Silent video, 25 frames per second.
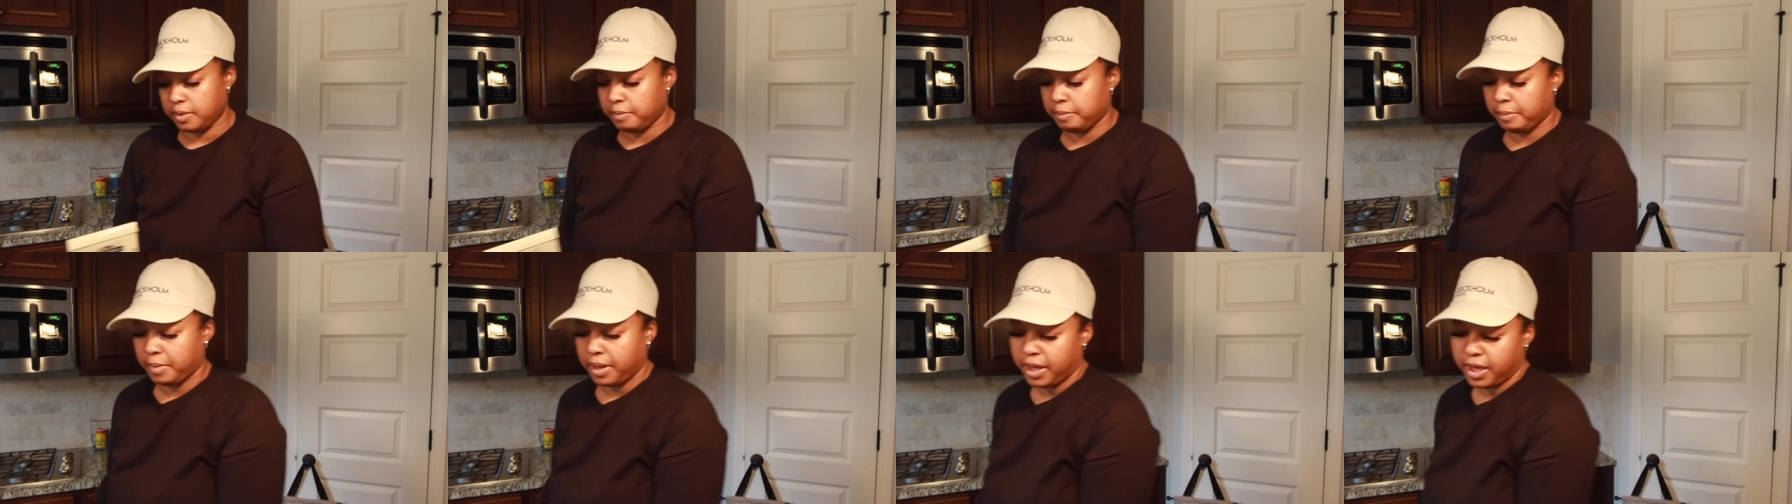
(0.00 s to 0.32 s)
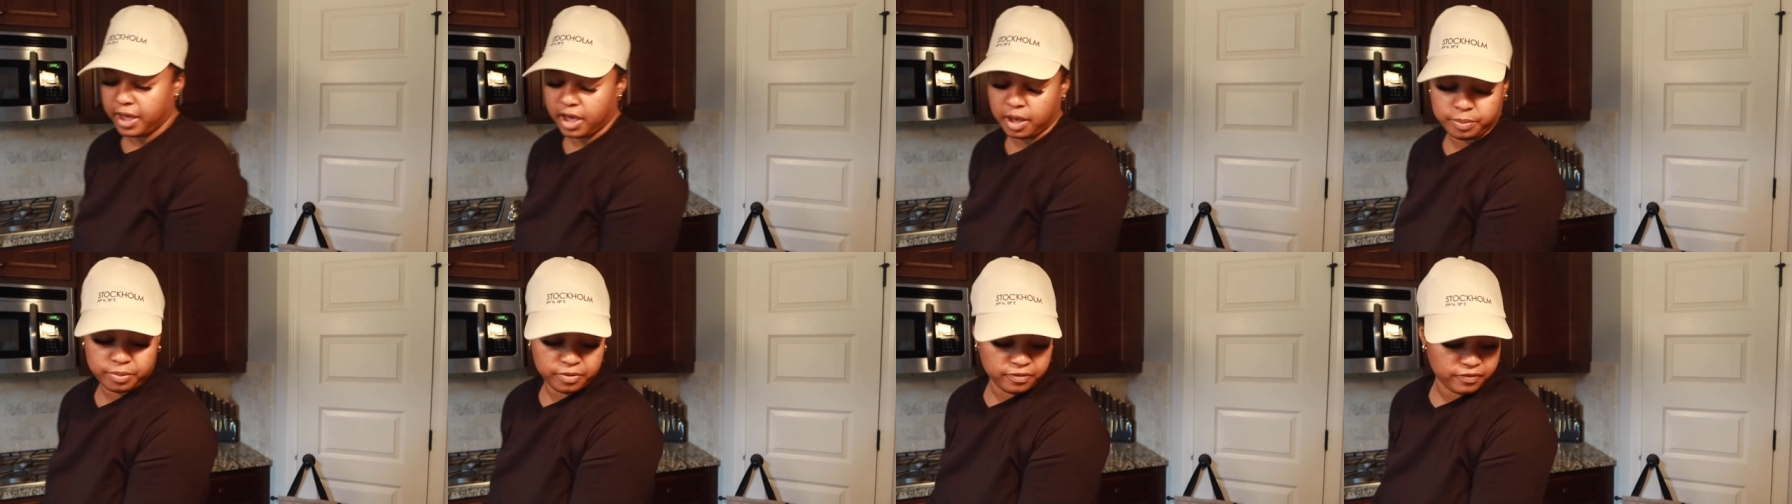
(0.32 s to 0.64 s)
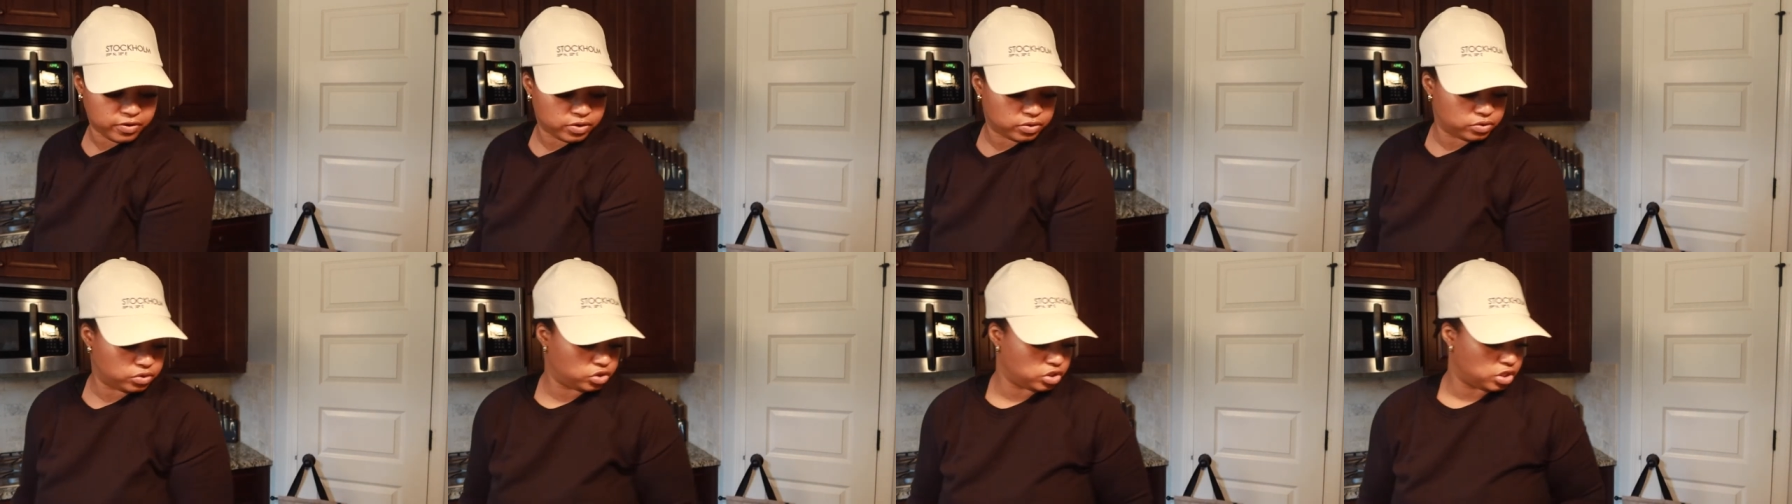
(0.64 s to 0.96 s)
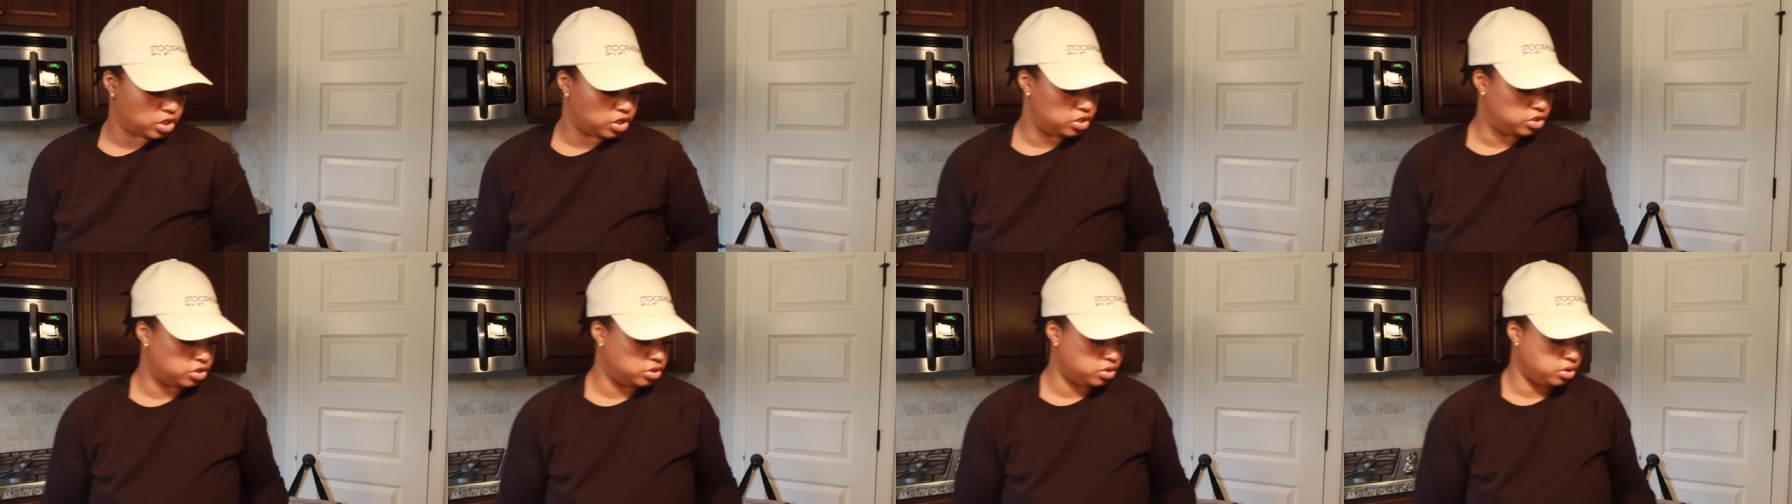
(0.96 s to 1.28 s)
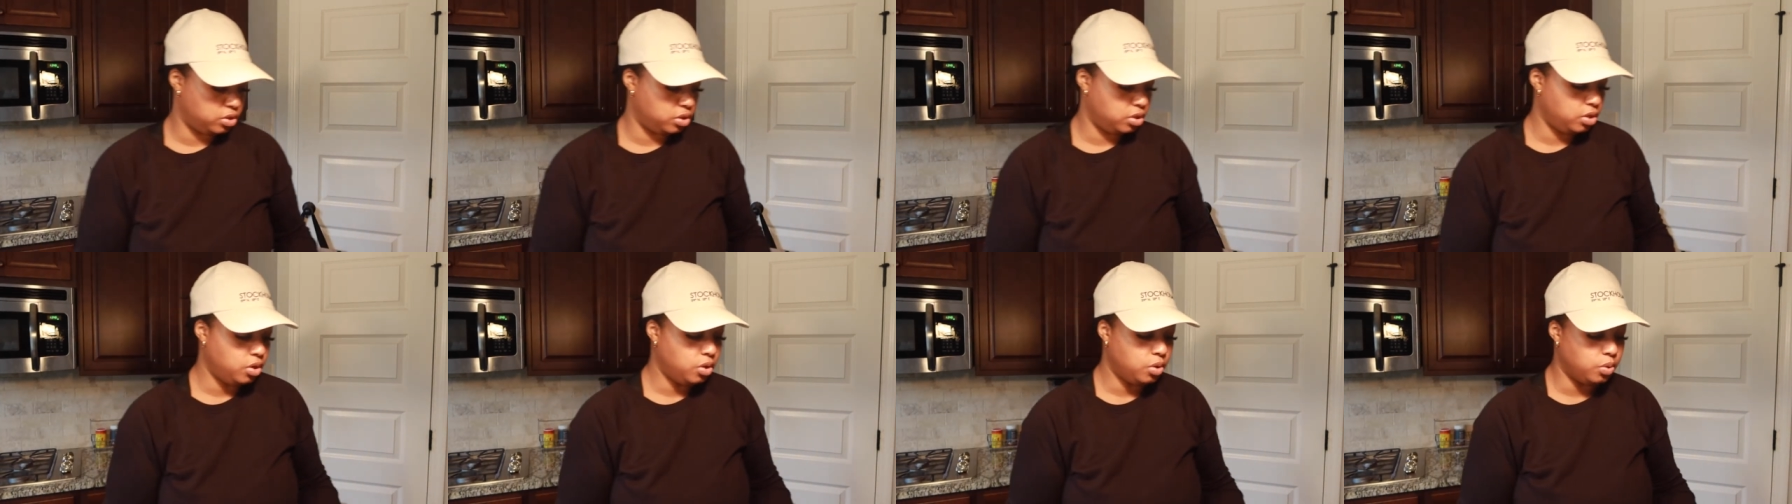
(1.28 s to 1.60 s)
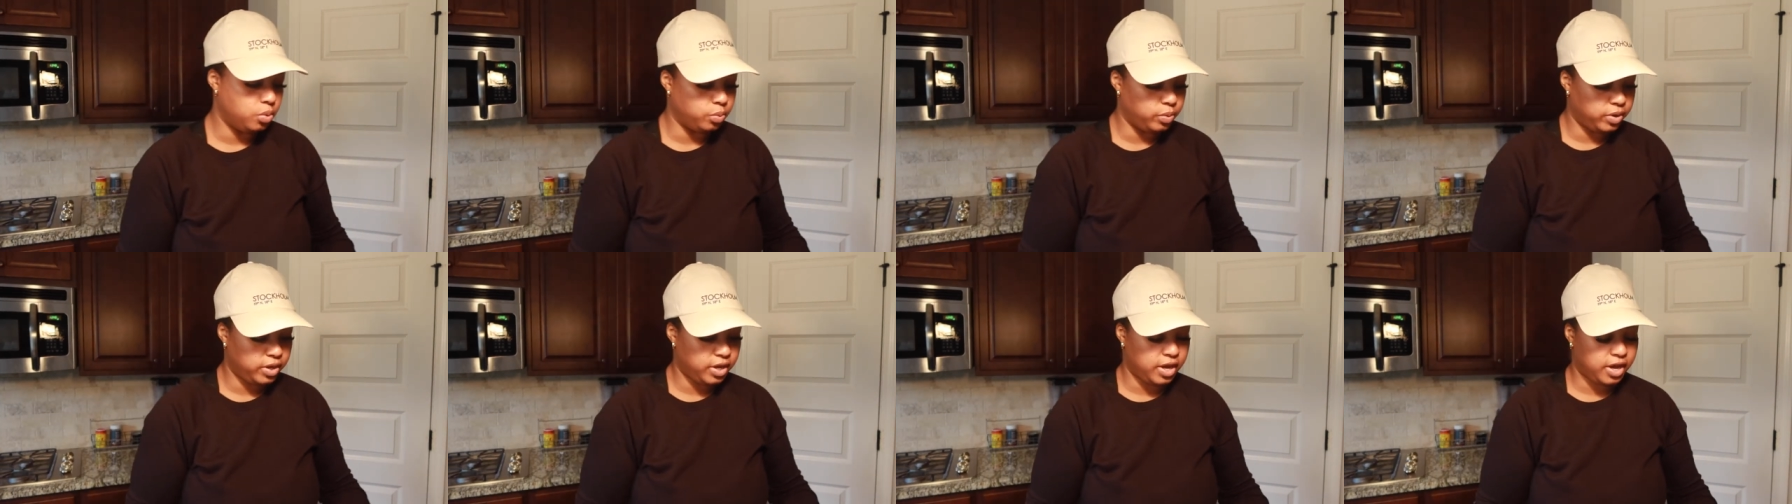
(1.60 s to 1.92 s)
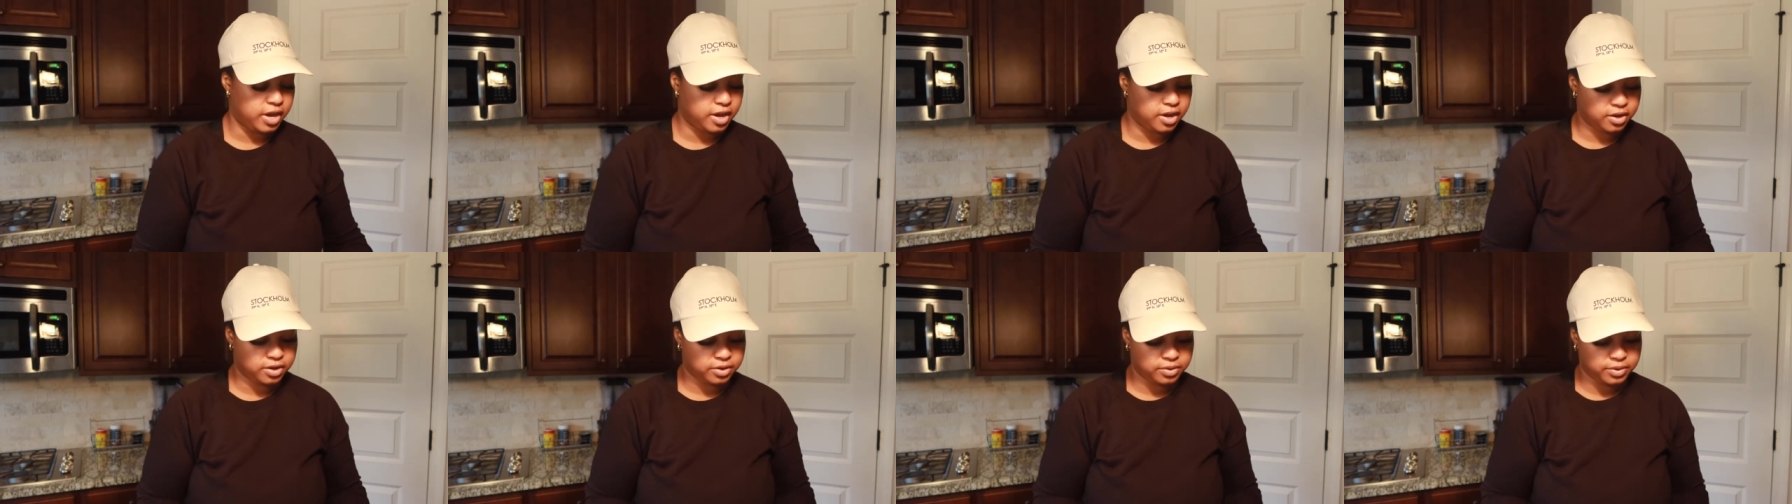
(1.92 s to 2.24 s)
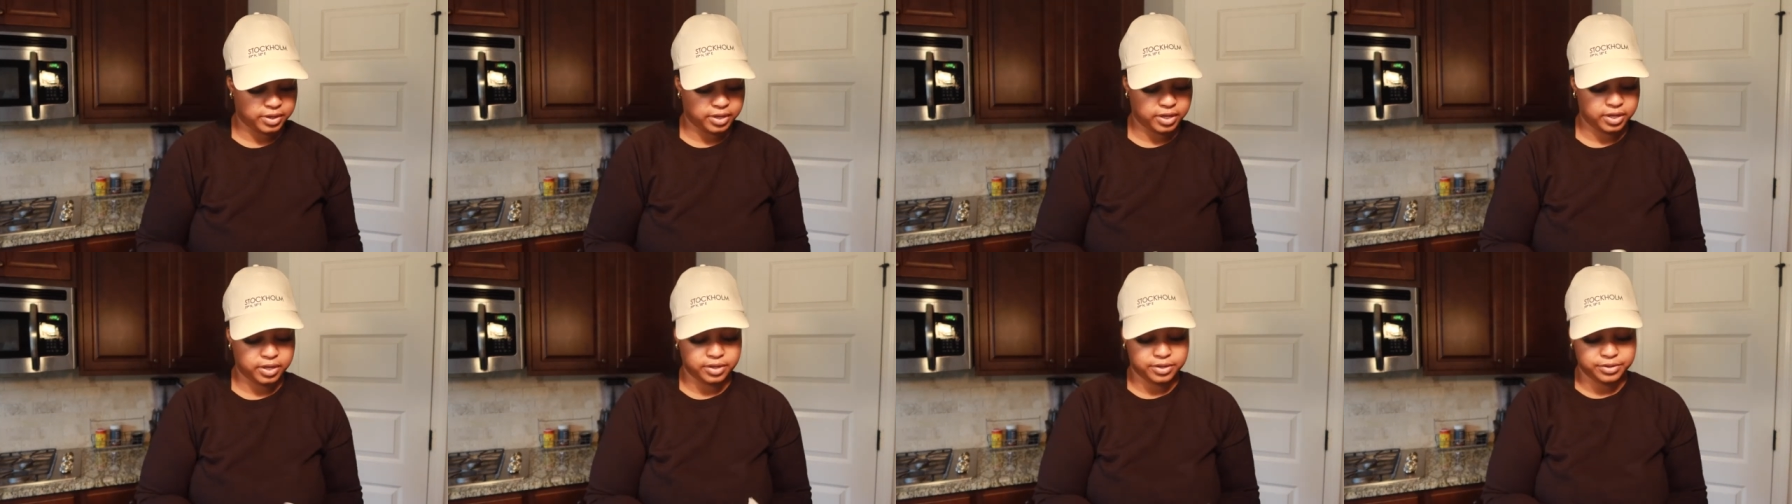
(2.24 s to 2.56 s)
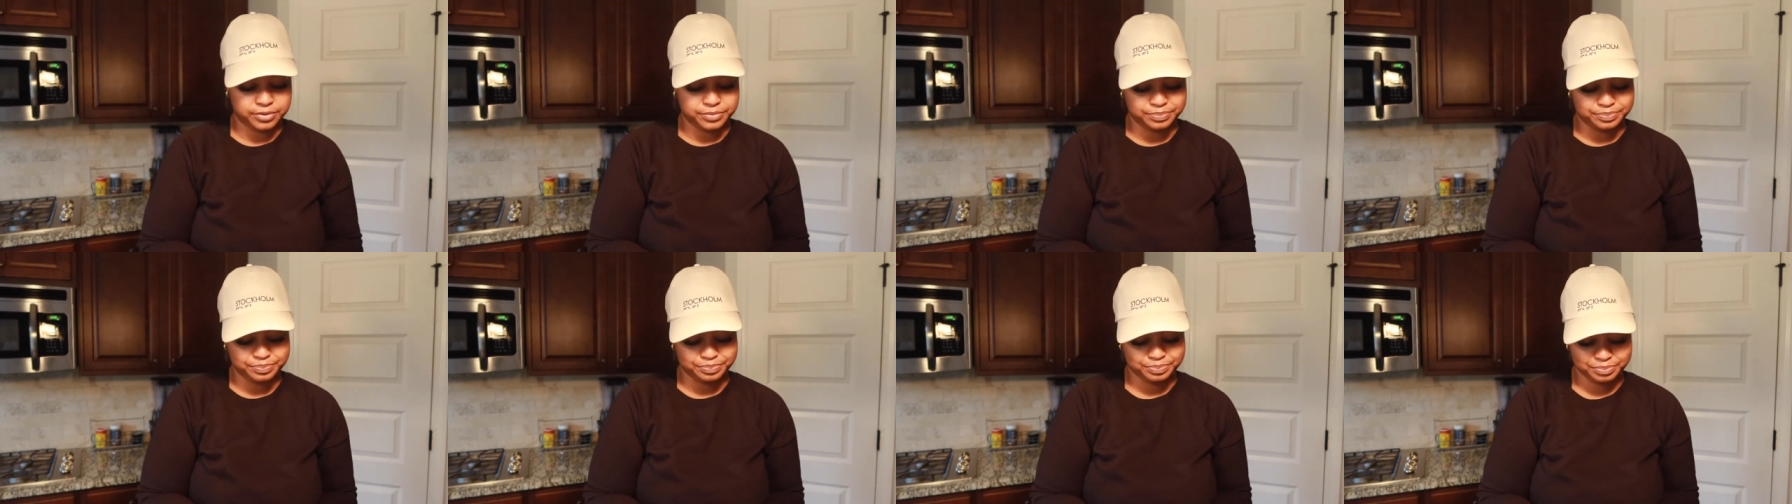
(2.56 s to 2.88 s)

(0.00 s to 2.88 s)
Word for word: my Apple phone charger went out and